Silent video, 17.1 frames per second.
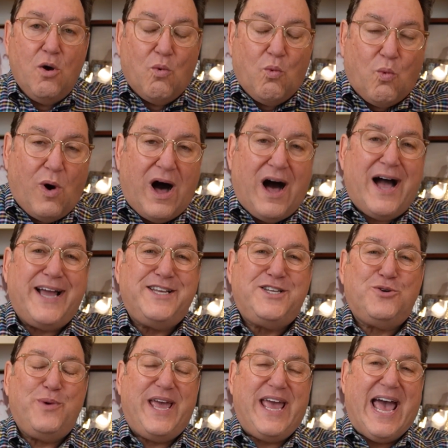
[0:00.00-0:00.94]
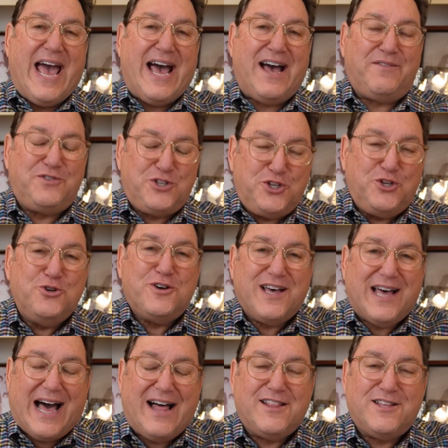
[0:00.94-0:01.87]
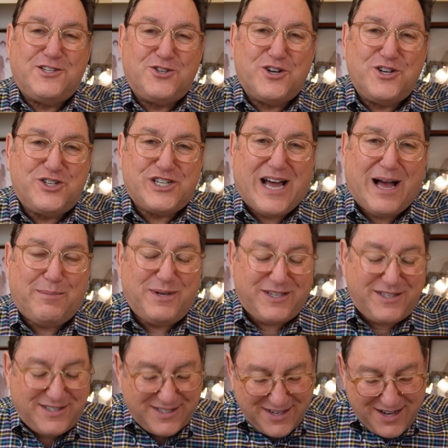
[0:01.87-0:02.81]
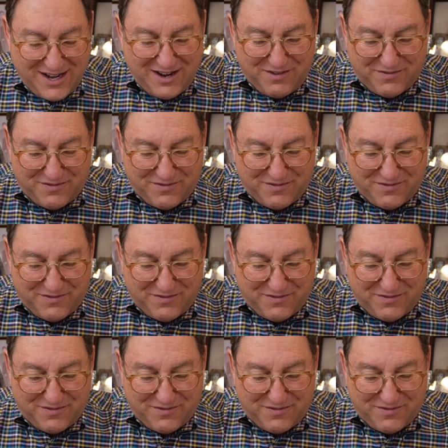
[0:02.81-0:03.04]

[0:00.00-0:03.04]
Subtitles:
why do we have two challahs on Shabbos?